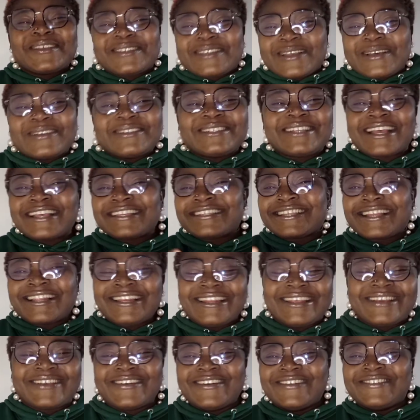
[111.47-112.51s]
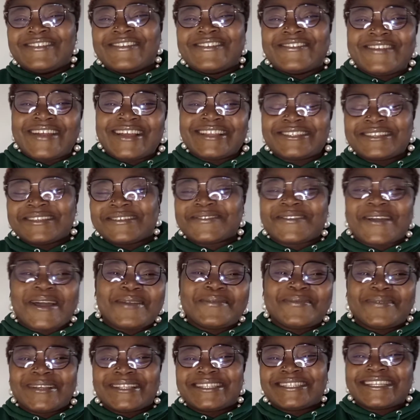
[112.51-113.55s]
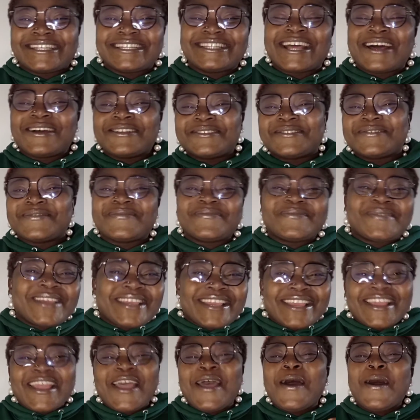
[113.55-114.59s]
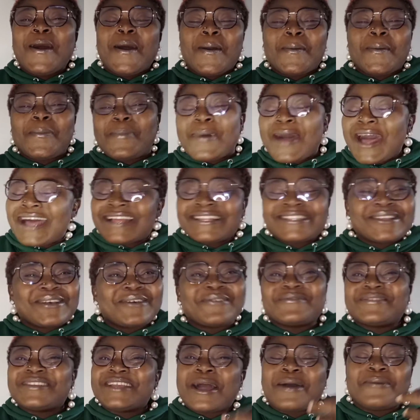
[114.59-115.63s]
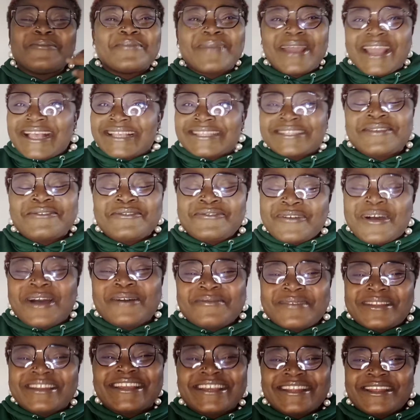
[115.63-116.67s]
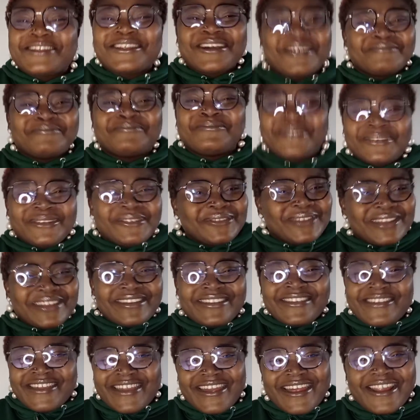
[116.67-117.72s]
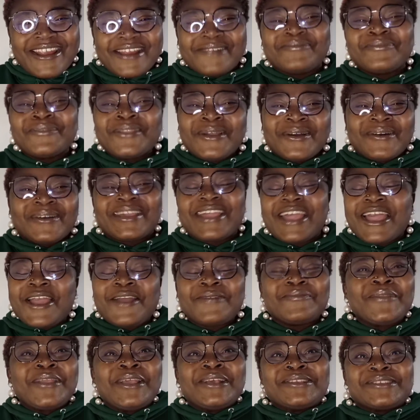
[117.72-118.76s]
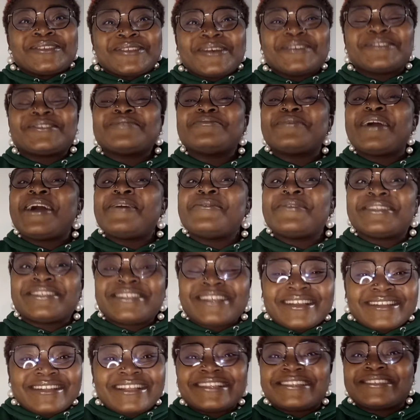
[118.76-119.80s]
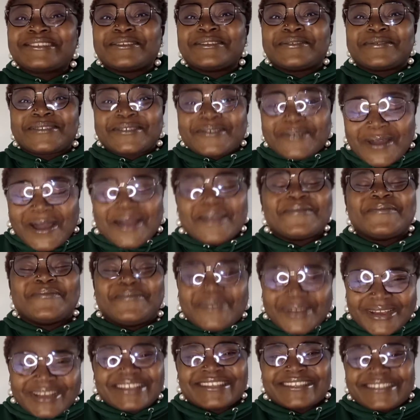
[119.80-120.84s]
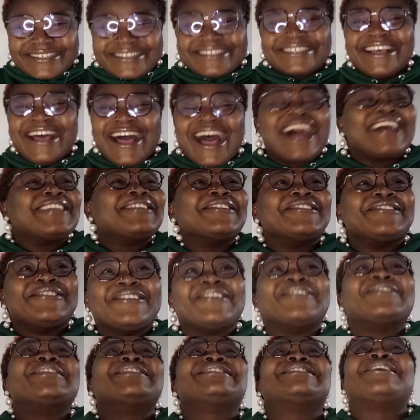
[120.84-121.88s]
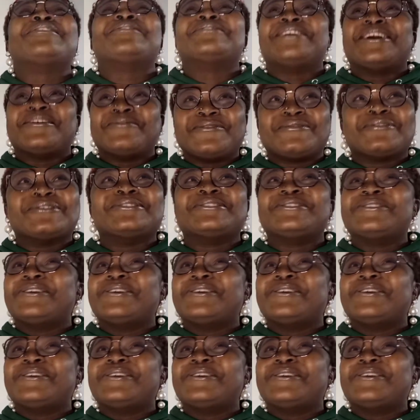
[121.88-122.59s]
So just click on the red subscribe button now to be a part of the amazing family that I'm building here, okay? So to my returning subscribers, I don't know what I would have even